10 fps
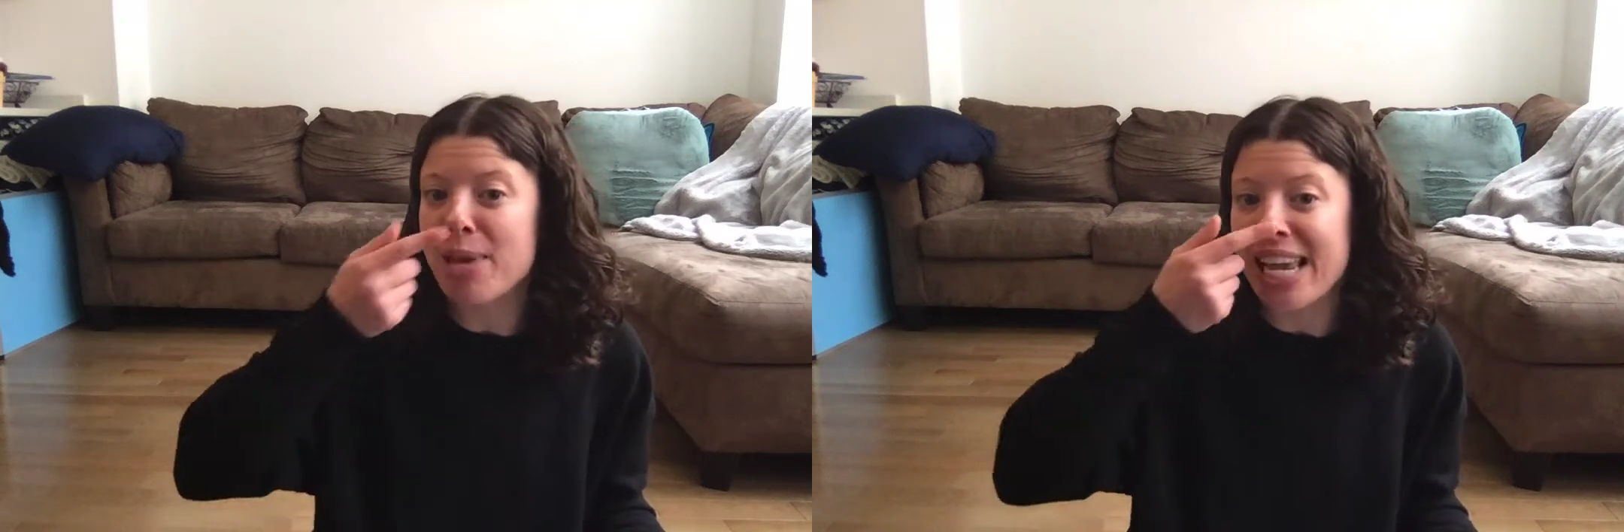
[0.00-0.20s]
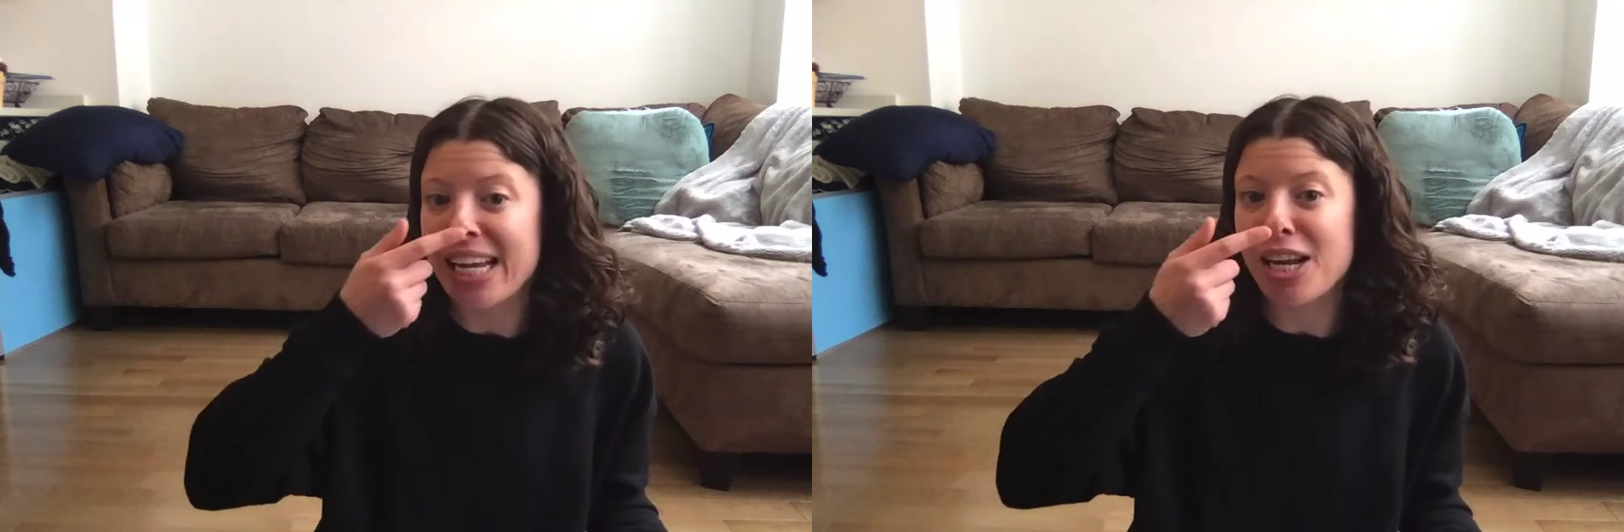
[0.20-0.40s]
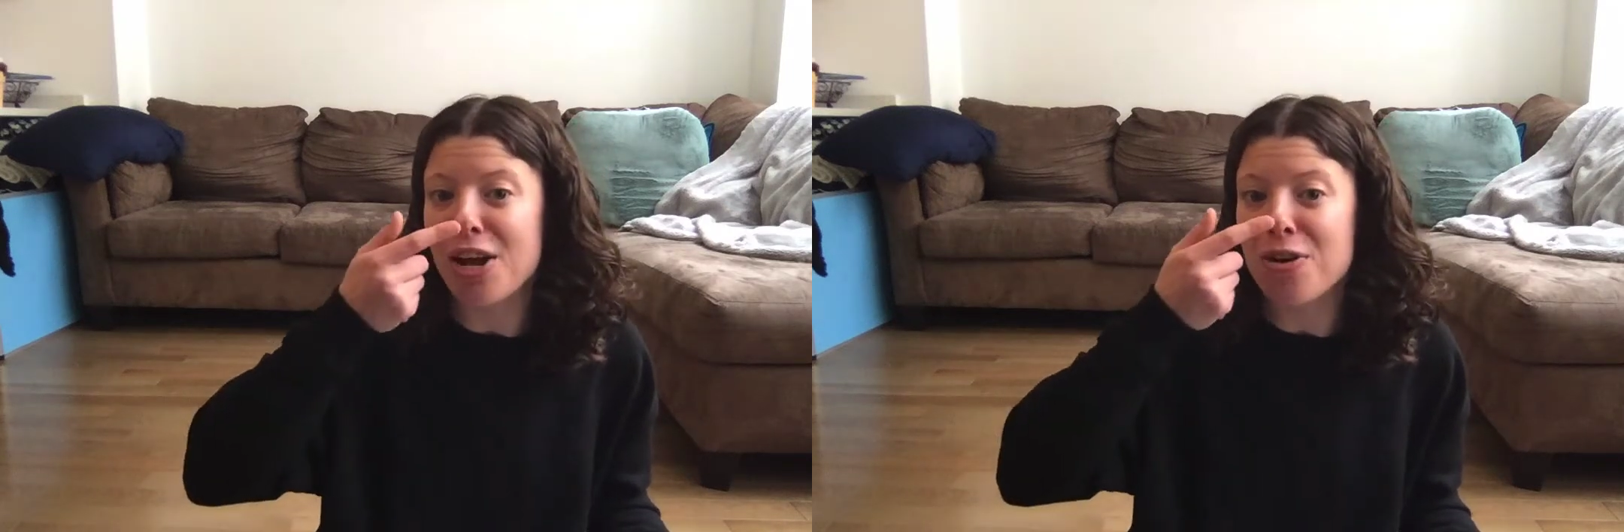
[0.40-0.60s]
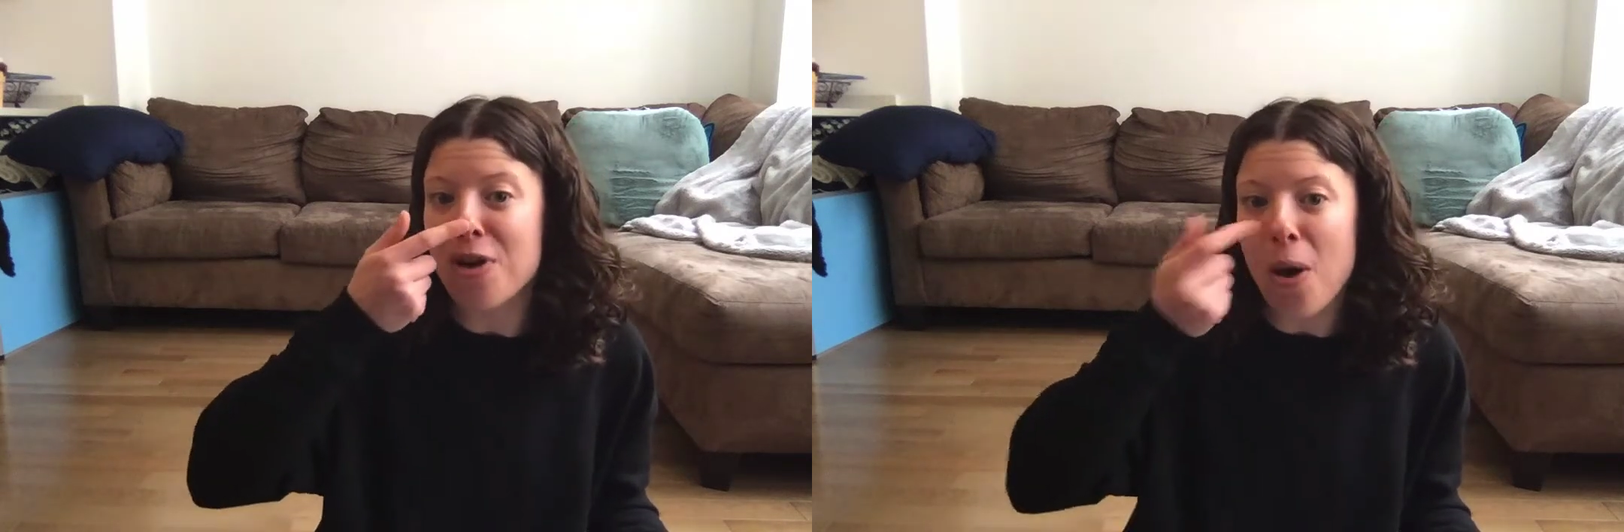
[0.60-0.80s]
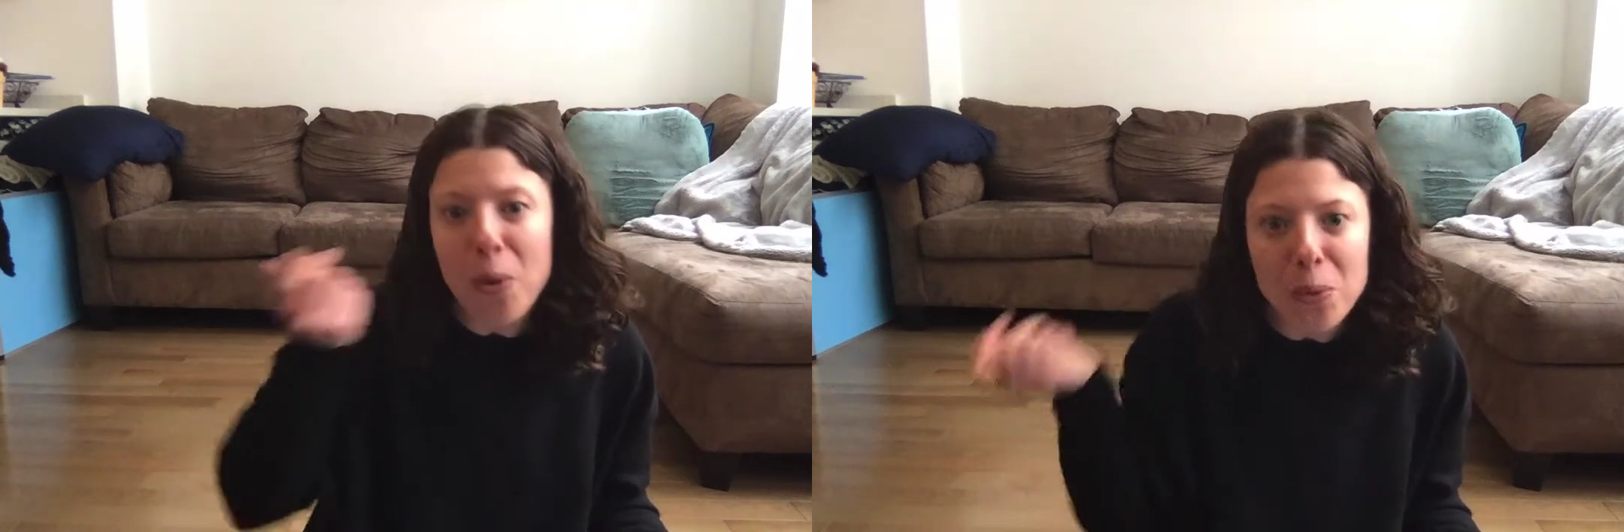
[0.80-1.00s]
pink
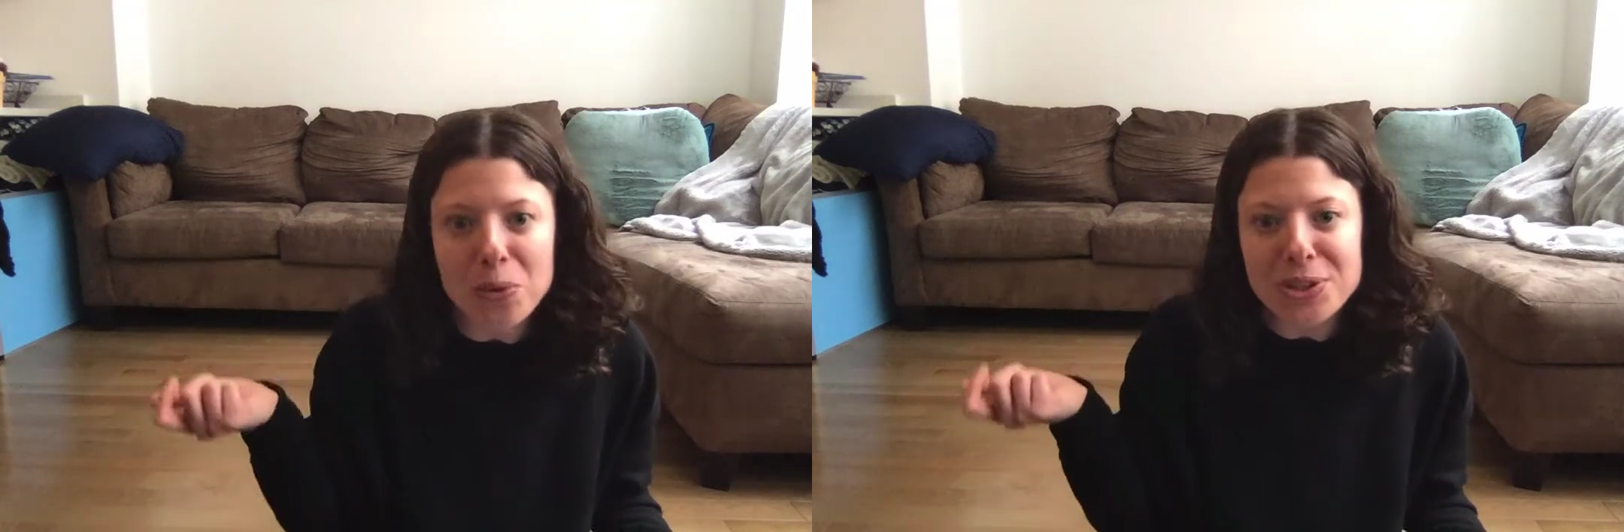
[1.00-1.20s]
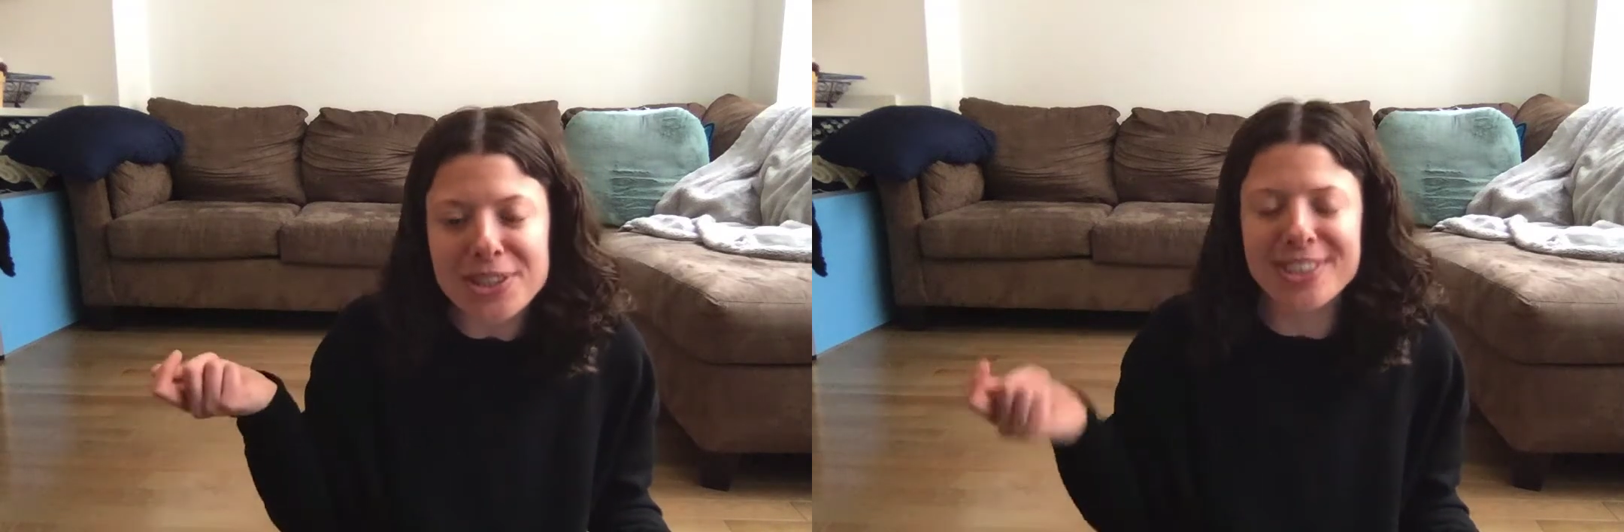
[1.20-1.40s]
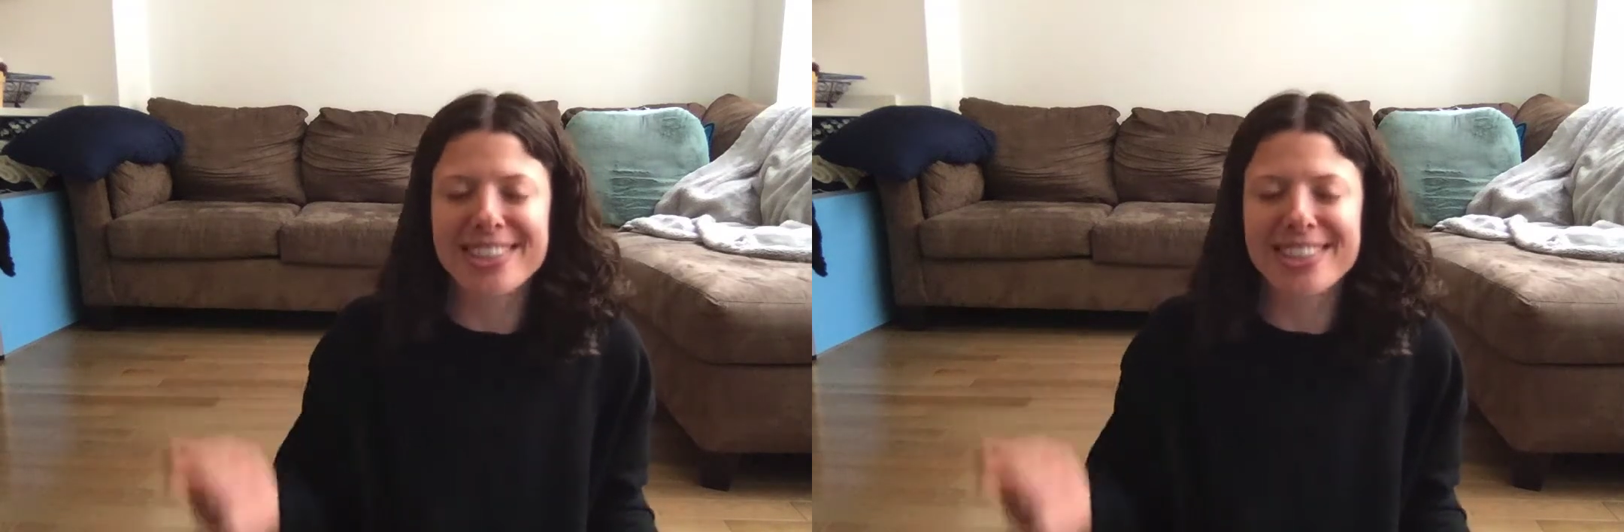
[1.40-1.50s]
nose.